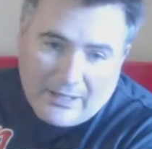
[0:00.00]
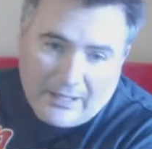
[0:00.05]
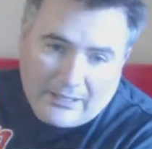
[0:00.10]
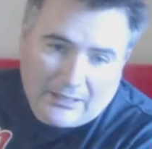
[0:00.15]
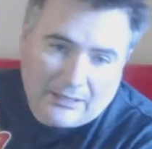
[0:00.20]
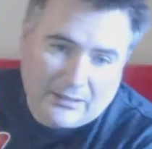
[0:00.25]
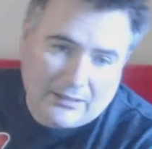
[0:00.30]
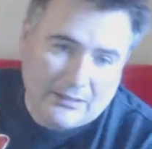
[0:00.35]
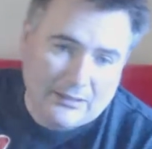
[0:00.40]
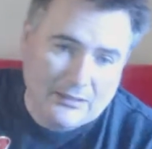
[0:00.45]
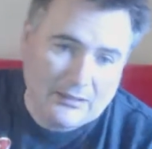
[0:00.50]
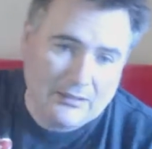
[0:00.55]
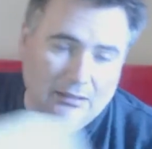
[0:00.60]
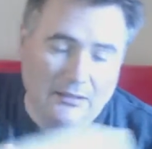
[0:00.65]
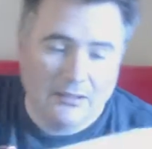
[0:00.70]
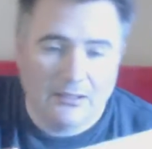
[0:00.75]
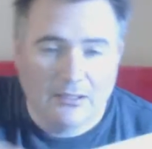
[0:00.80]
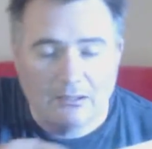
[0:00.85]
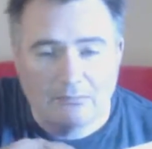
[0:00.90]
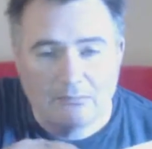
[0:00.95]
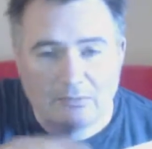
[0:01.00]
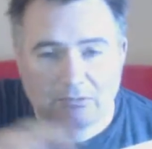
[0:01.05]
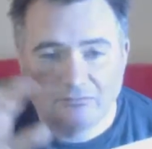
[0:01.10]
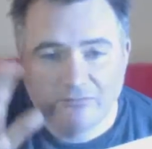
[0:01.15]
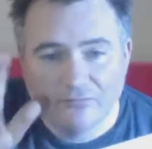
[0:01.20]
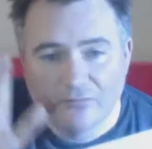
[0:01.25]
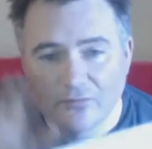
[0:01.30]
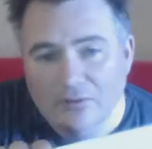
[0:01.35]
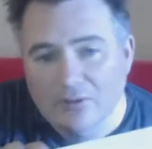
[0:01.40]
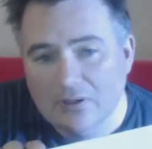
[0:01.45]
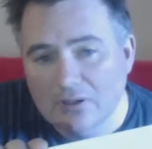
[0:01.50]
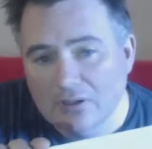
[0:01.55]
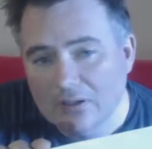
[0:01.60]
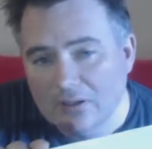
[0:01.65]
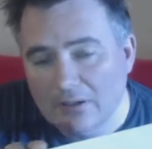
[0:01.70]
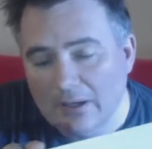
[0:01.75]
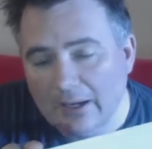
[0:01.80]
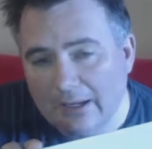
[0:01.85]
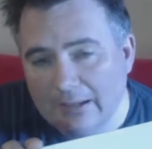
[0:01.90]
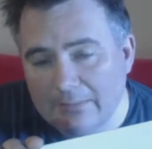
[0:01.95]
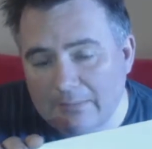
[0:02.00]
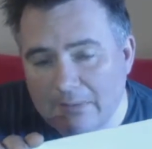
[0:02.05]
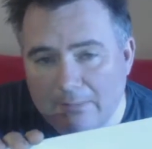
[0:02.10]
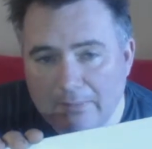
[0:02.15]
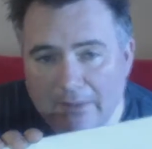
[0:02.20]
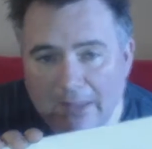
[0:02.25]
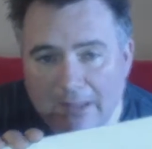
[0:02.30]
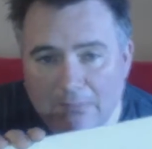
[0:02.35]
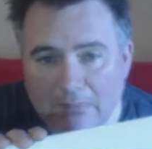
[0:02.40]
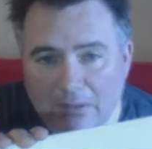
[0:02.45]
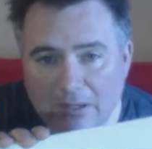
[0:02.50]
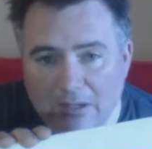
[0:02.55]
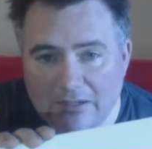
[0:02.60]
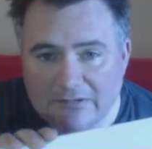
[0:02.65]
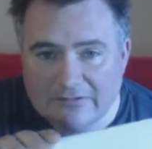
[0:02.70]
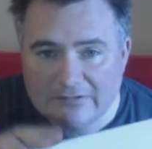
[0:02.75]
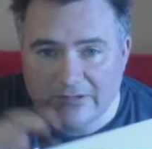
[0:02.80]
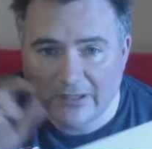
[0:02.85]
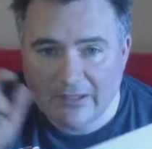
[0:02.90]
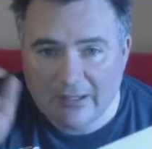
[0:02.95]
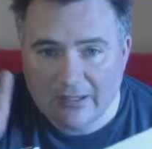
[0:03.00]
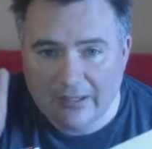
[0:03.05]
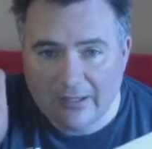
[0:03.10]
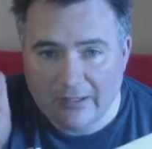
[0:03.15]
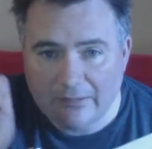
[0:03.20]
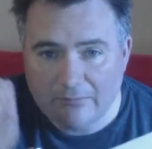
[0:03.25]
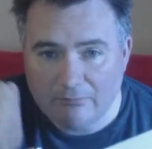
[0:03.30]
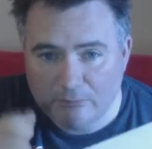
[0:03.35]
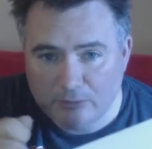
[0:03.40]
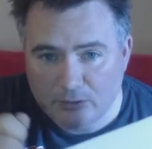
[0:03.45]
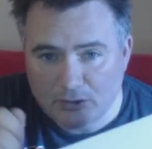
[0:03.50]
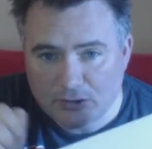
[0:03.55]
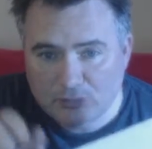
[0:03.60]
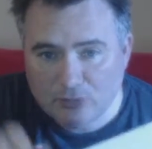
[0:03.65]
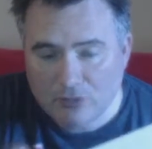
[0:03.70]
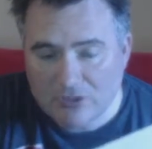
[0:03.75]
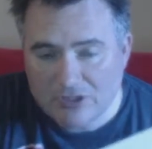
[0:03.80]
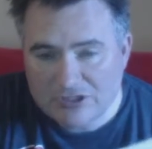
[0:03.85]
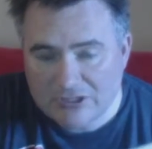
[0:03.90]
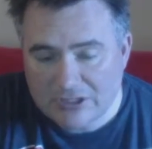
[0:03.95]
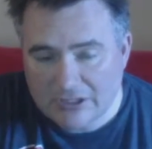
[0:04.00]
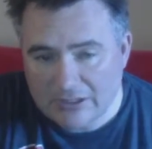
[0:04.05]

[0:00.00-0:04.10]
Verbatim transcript: pack before I got my BAM box, and Butch was in it.